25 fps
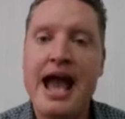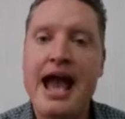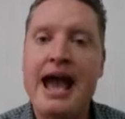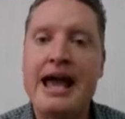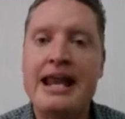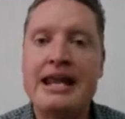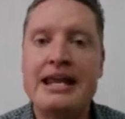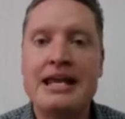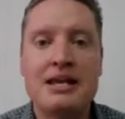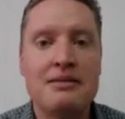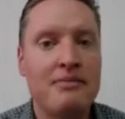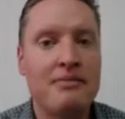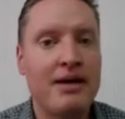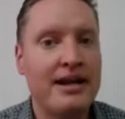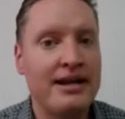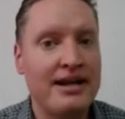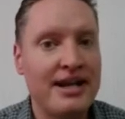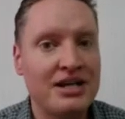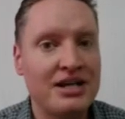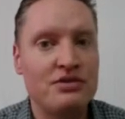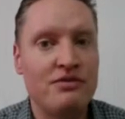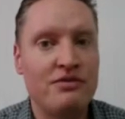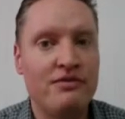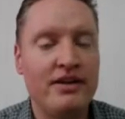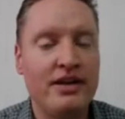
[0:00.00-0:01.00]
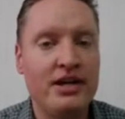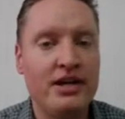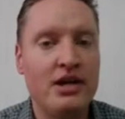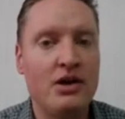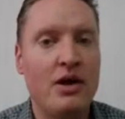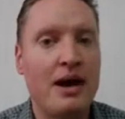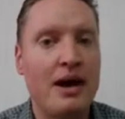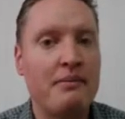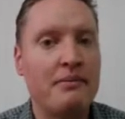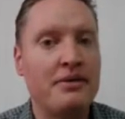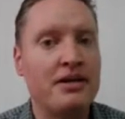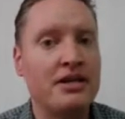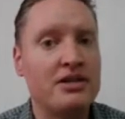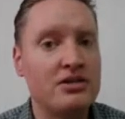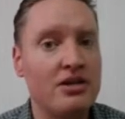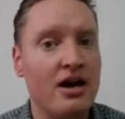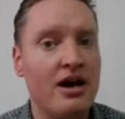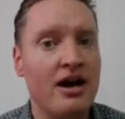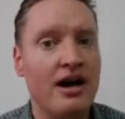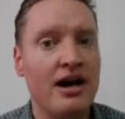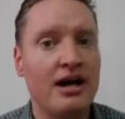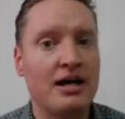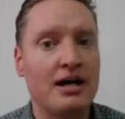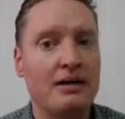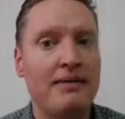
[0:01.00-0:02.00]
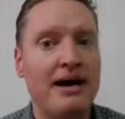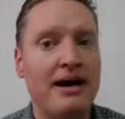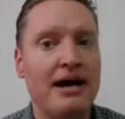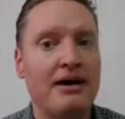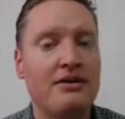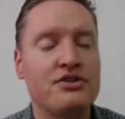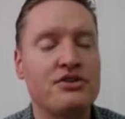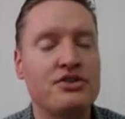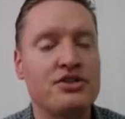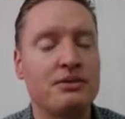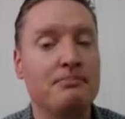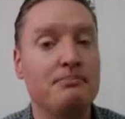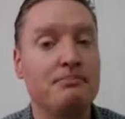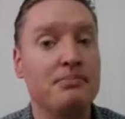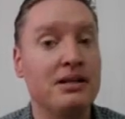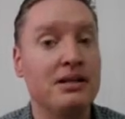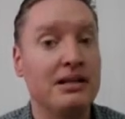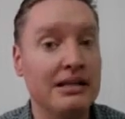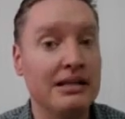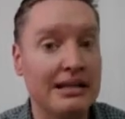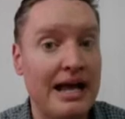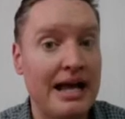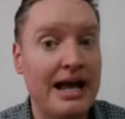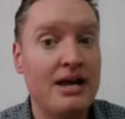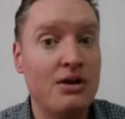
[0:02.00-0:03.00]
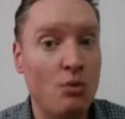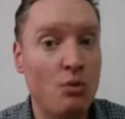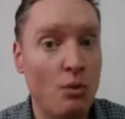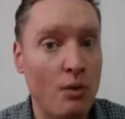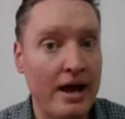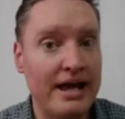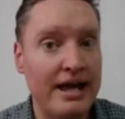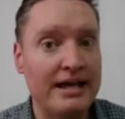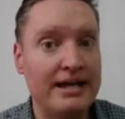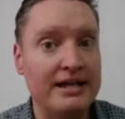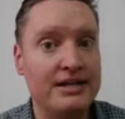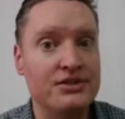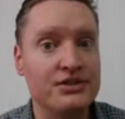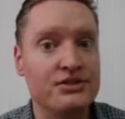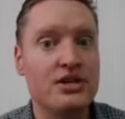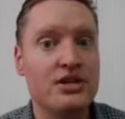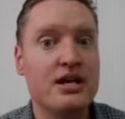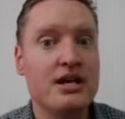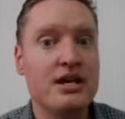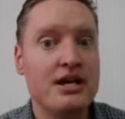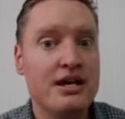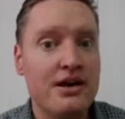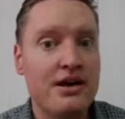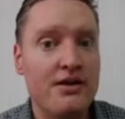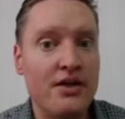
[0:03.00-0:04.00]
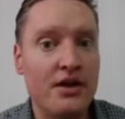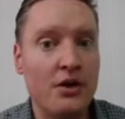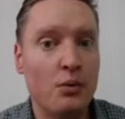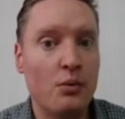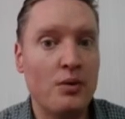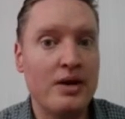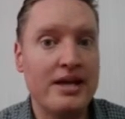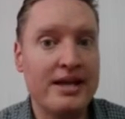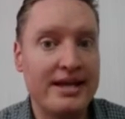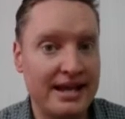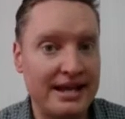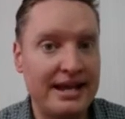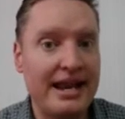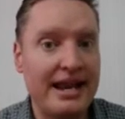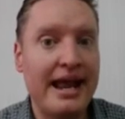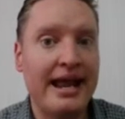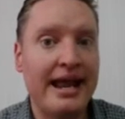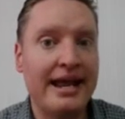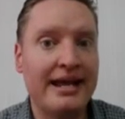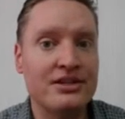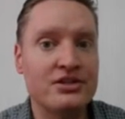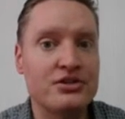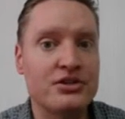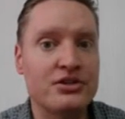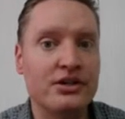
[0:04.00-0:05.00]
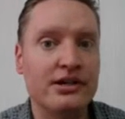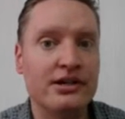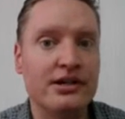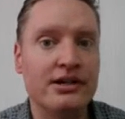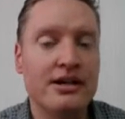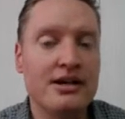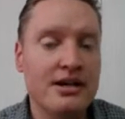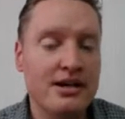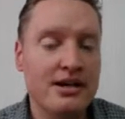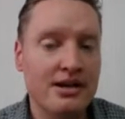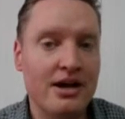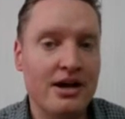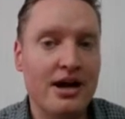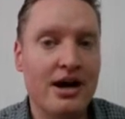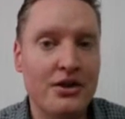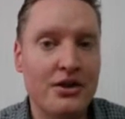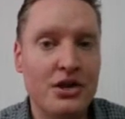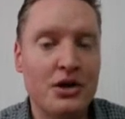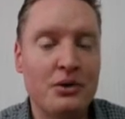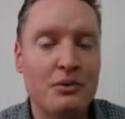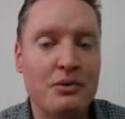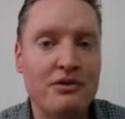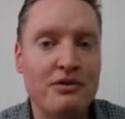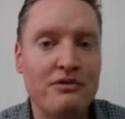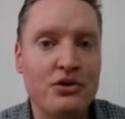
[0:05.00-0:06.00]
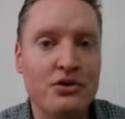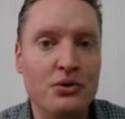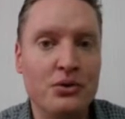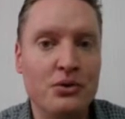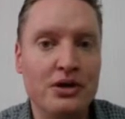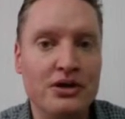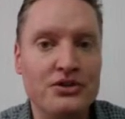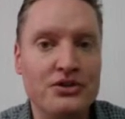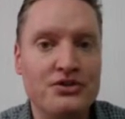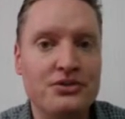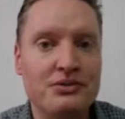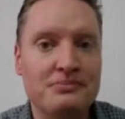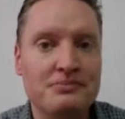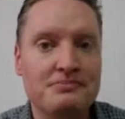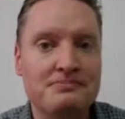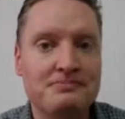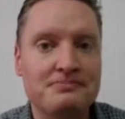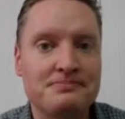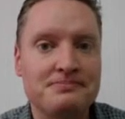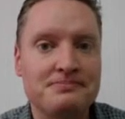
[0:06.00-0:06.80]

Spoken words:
And in my next video, I'm going to talk about some polite ways that we can answer the reviewers.